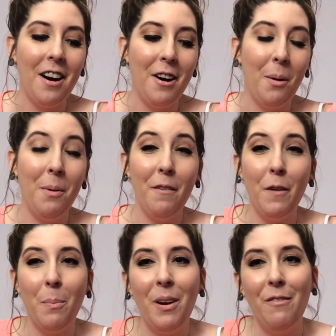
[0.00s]
I hope you're
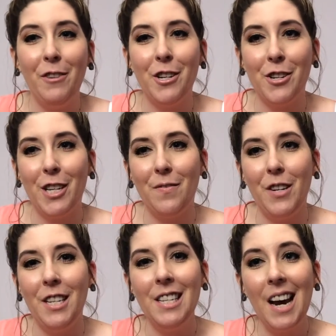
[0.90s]
having a pain-free,
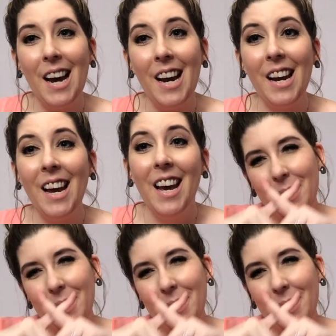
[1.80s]
stress-free day.